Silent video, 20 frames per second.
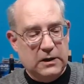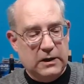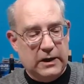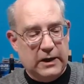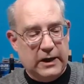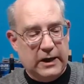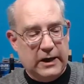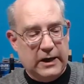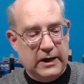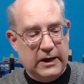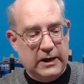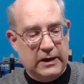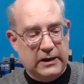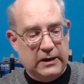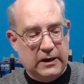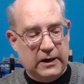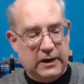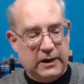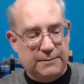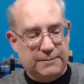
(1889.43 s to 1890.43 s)
and
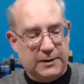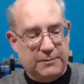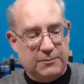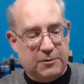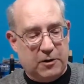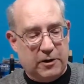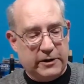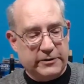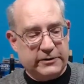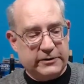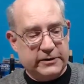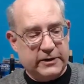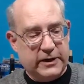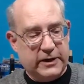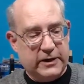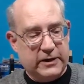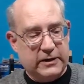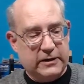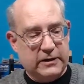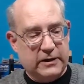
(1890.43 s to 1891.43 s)
my boss
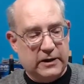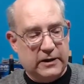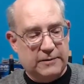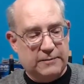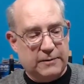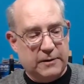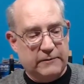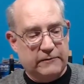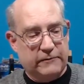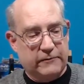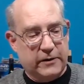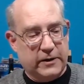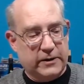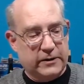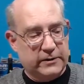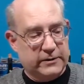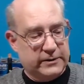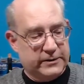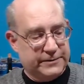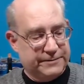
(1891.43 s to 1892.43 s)
and my
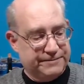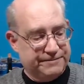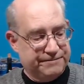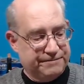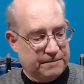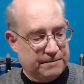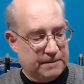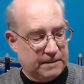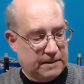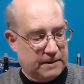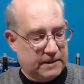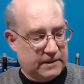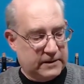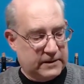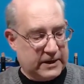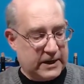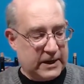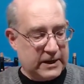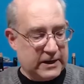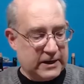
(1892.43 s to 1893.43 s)
friend
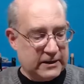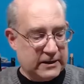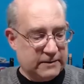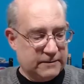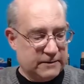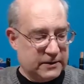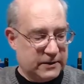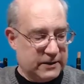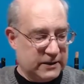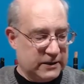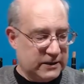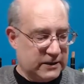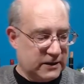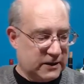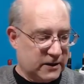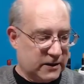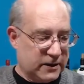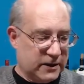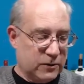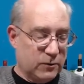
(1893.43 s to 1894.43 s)
Danny, he
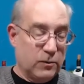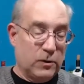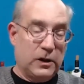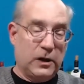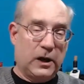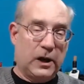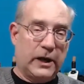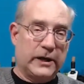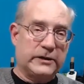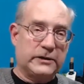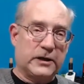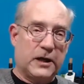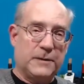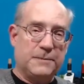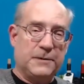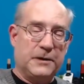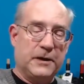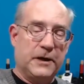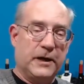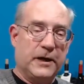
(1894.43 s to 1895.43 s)
really likes
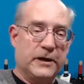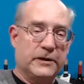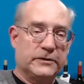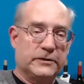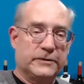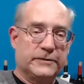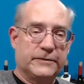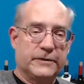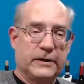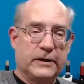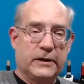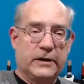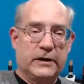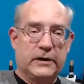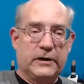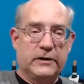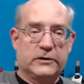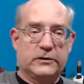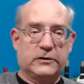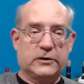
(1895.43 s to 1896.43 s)
IPAs.
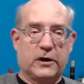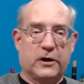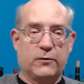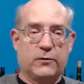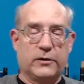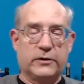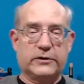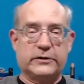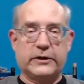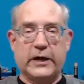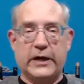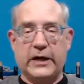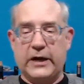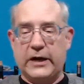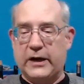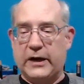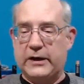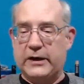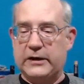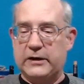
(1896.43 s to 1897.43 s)
So I want to
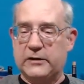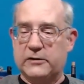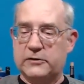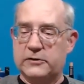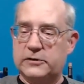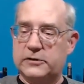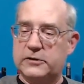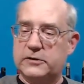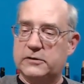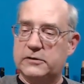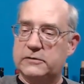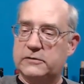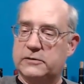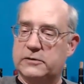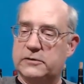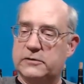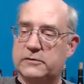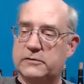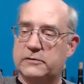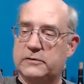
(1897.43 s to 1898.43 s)
say here's
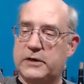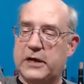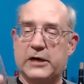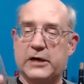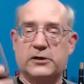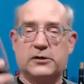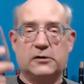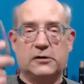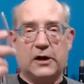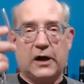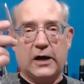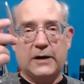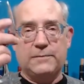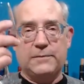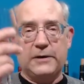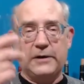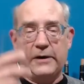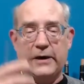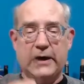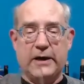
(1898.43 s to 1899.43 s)
to National
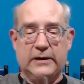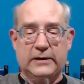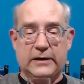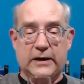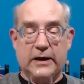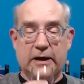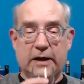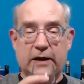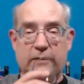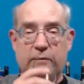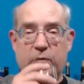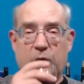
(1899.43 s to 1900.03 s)
IPA Day.